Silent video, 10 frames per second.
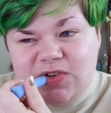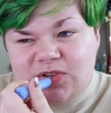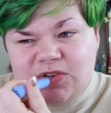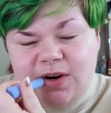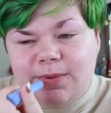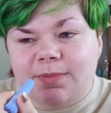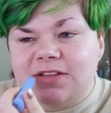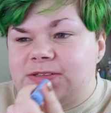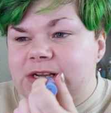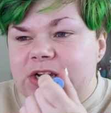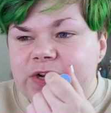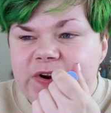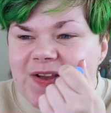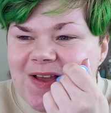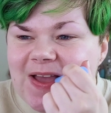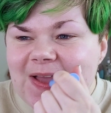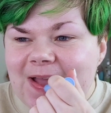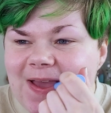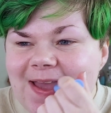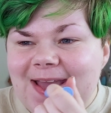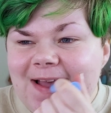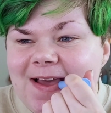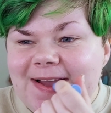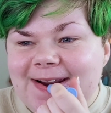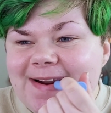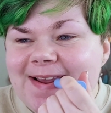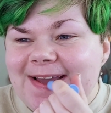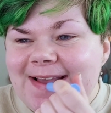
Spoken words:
scrubby bits in it. And